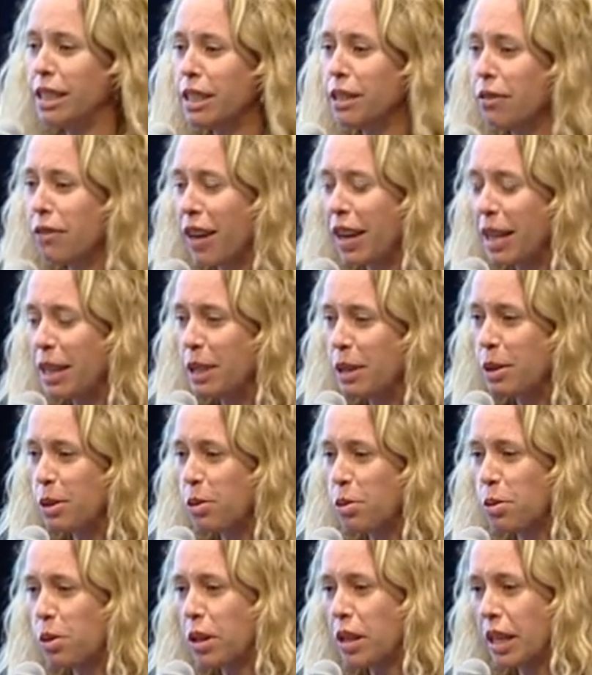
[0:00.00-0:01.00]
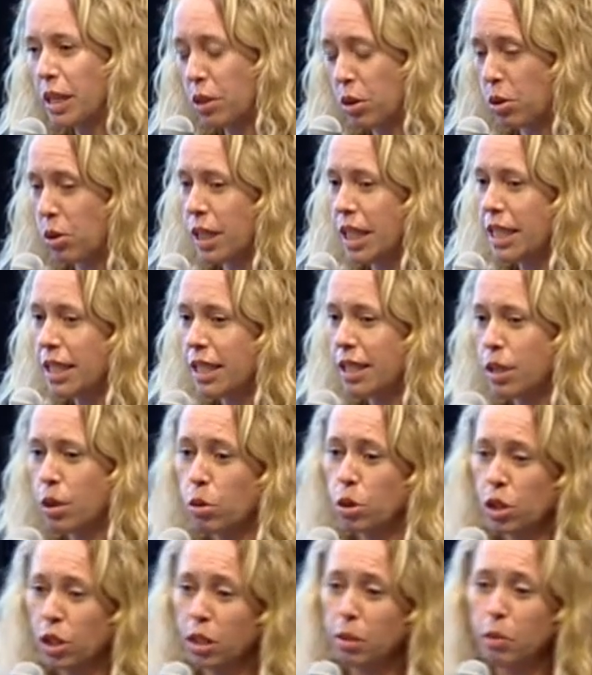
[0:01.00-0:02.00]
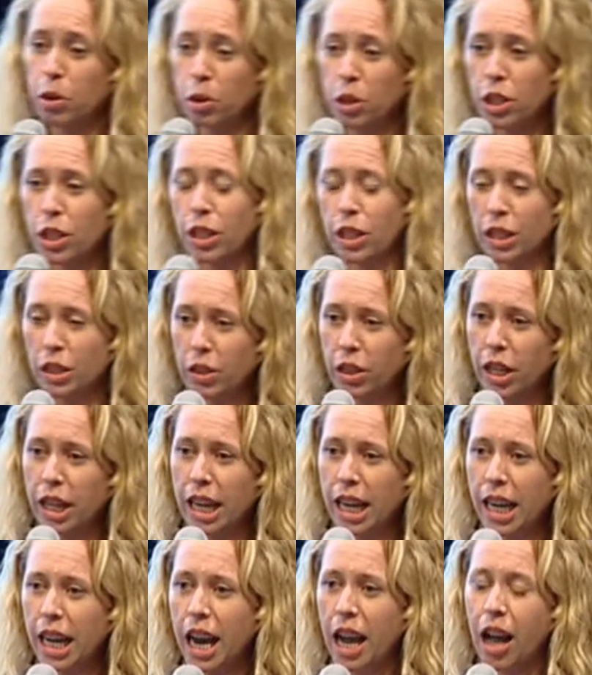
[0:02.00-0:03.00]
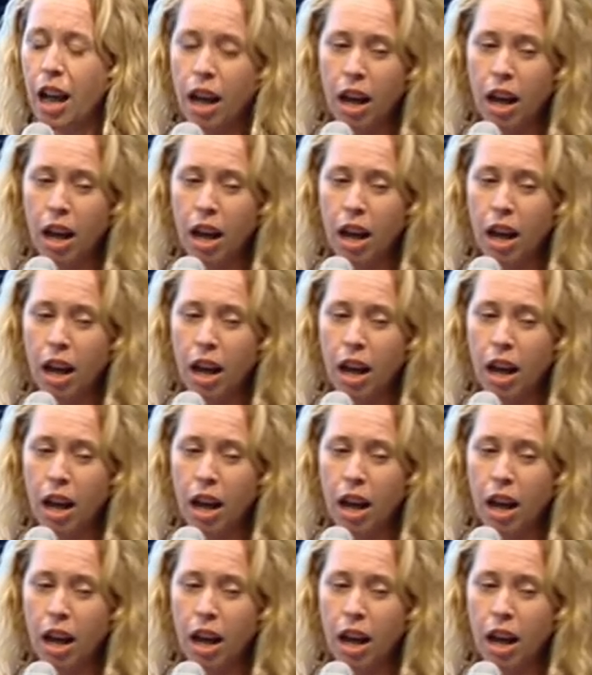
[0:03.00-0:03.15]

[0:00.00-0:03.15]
to find a school that treats social emotional learning